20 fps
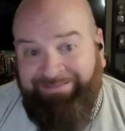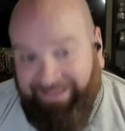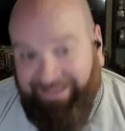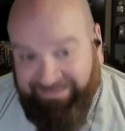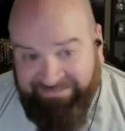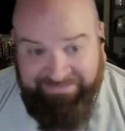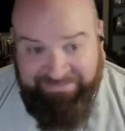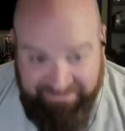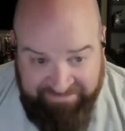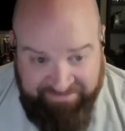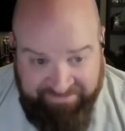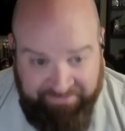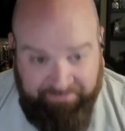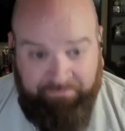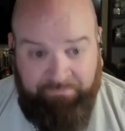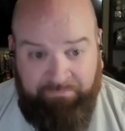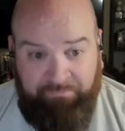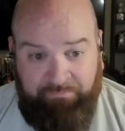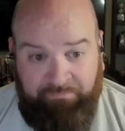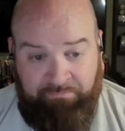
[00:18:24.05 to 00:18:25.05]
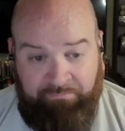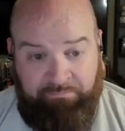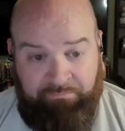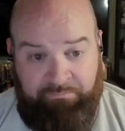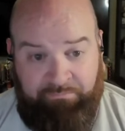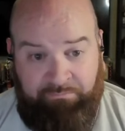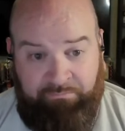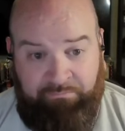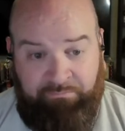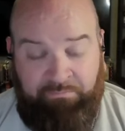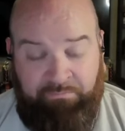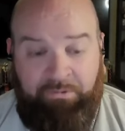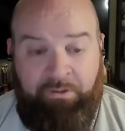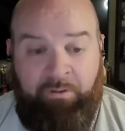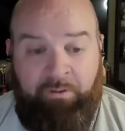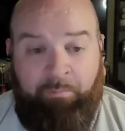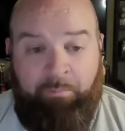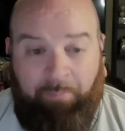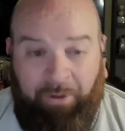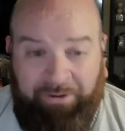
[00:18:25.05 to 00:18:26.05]
next season.
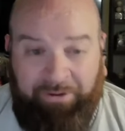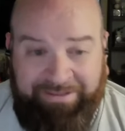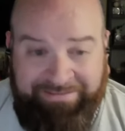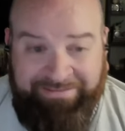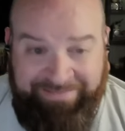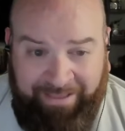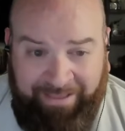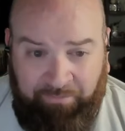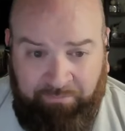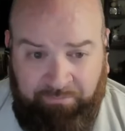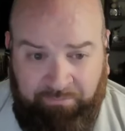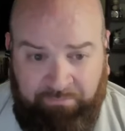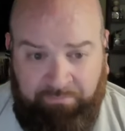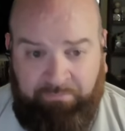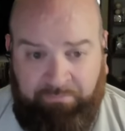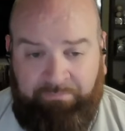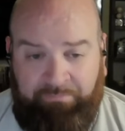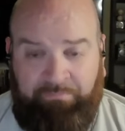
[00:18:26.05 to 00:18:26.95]
Mark it down.